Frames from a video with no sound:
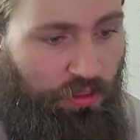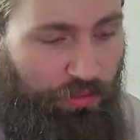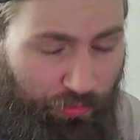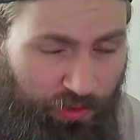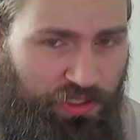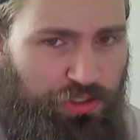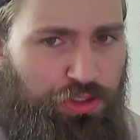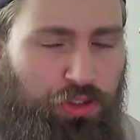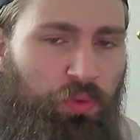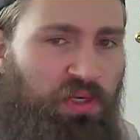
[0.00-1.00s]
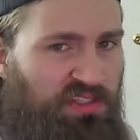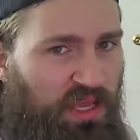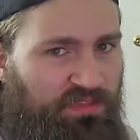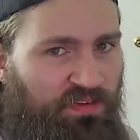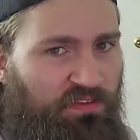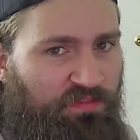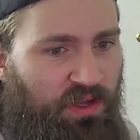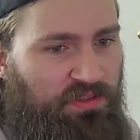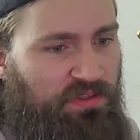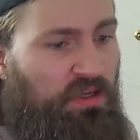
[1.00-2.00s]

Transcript: 3-2 in his last 5 fights.